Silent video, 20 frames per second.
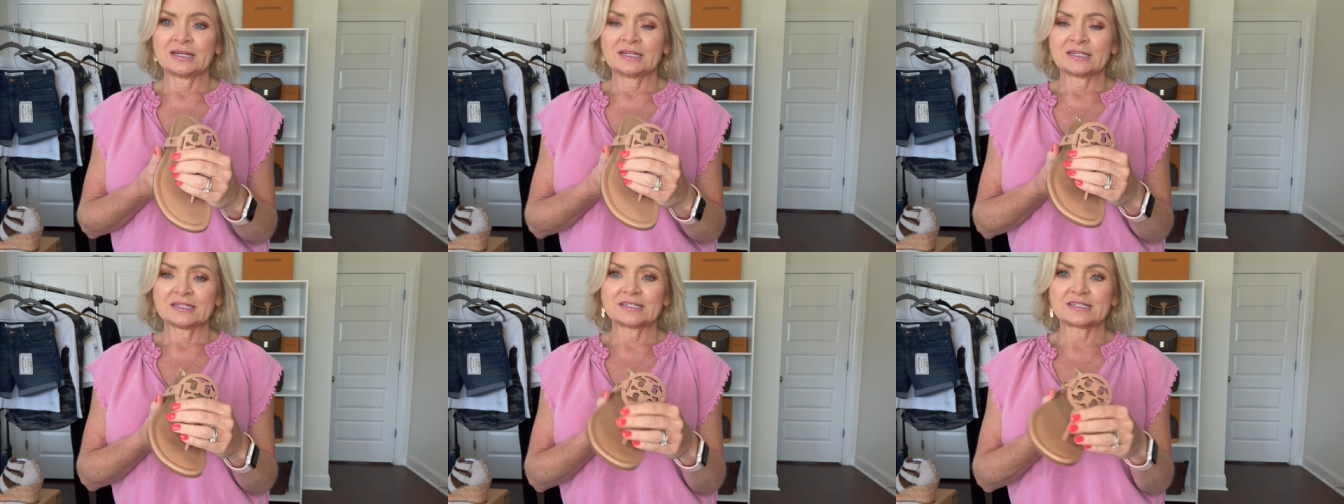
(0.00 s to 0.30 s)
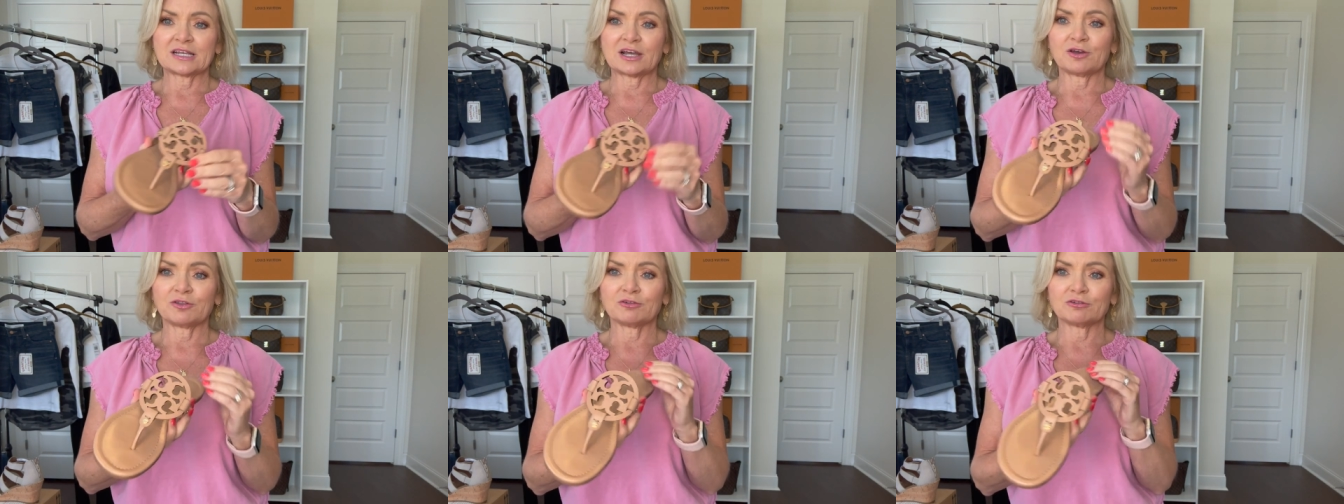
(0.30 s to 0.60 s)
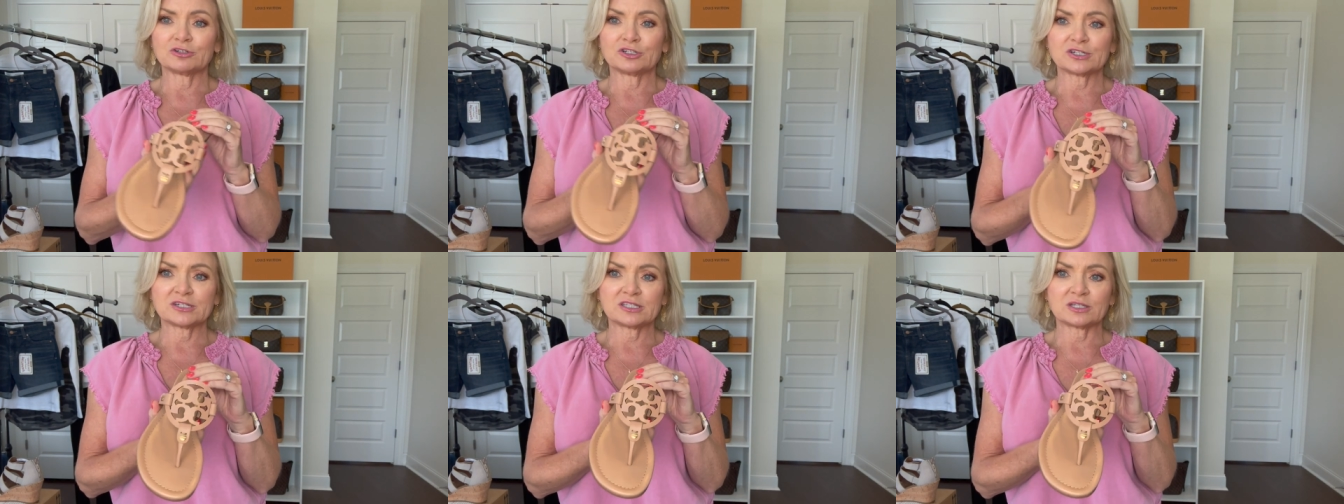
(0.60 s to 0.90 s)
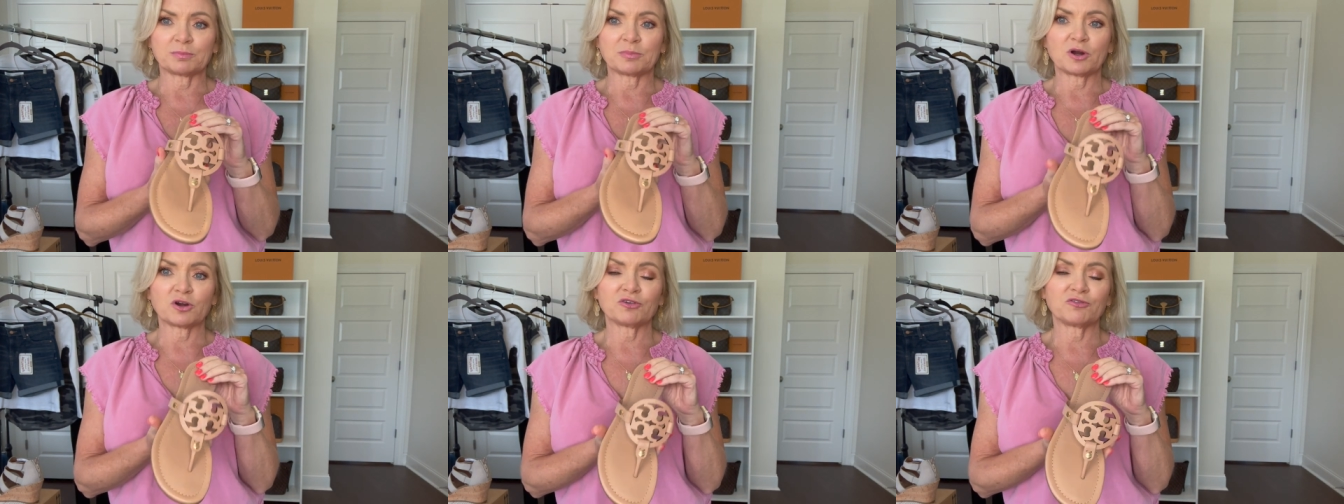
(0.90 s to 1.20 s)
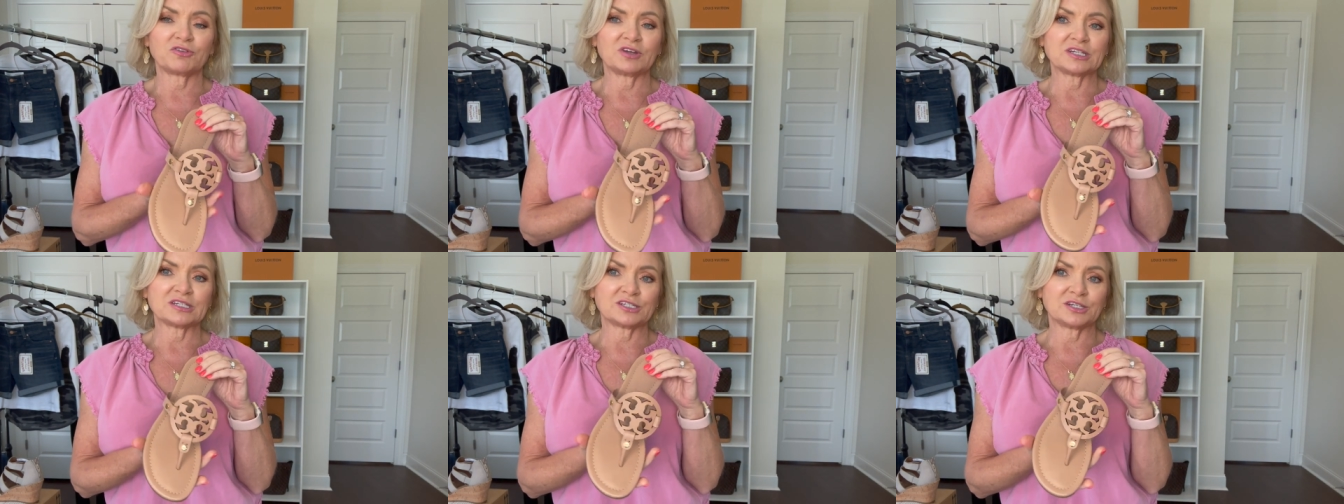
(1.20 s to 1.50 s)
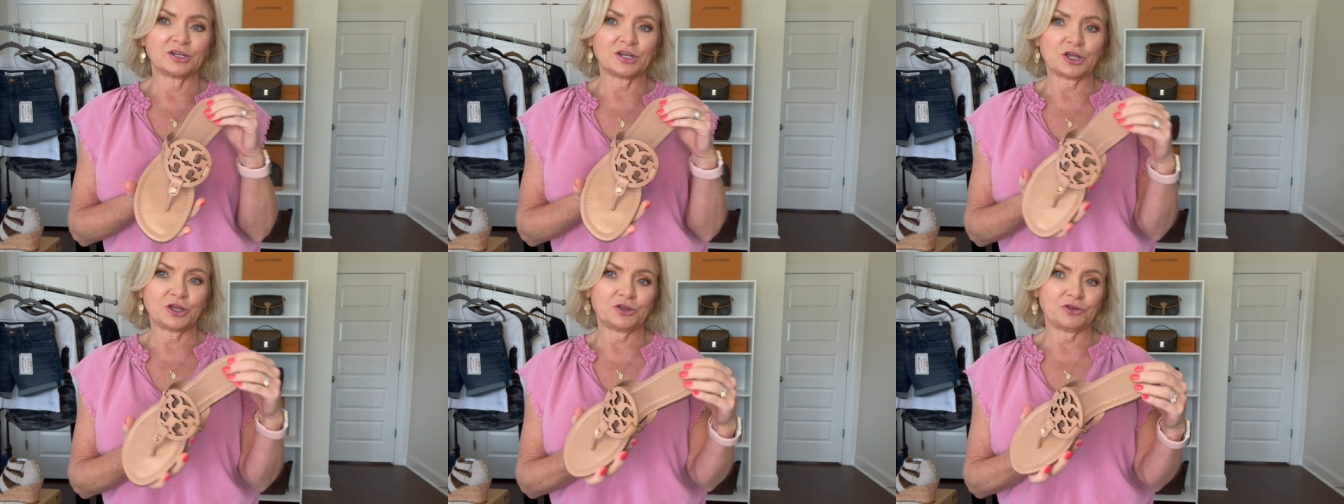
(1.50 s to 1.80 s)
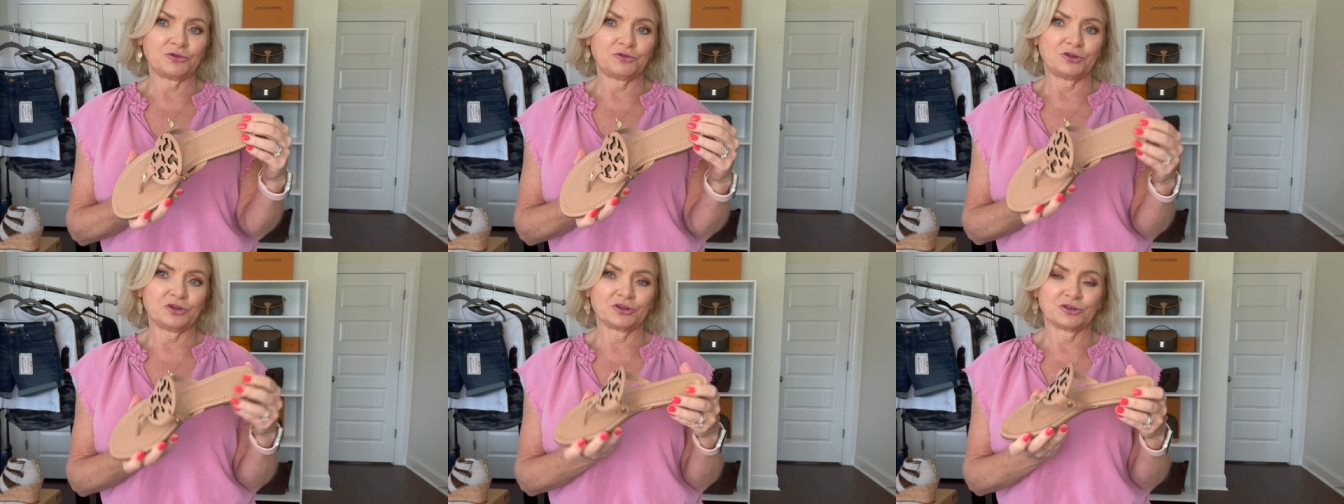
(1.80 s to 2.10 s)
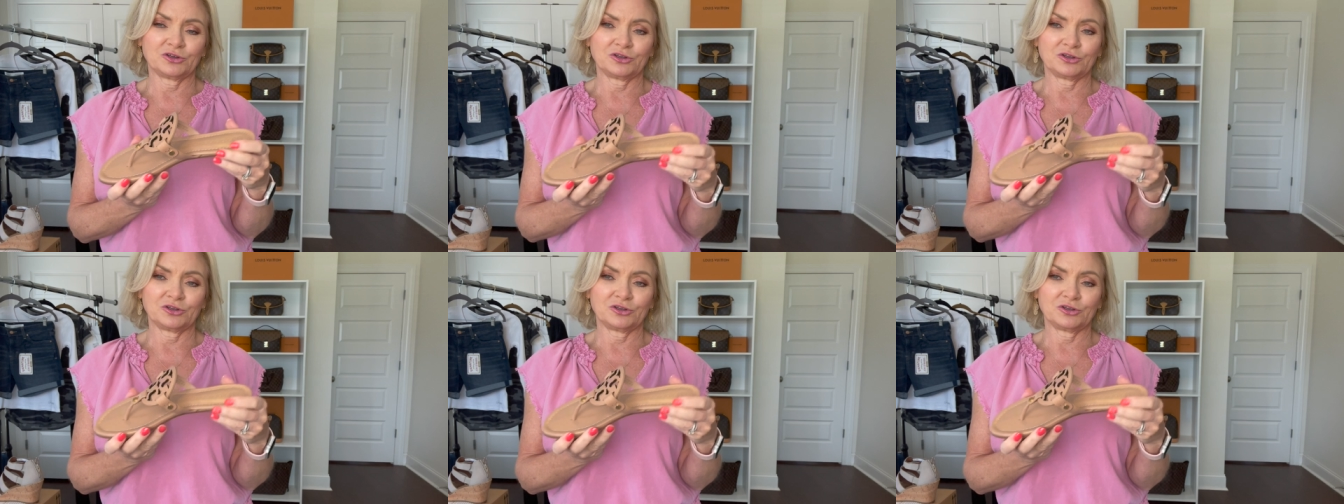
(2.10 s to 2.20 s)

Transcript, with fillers: So they're just the perfect nude,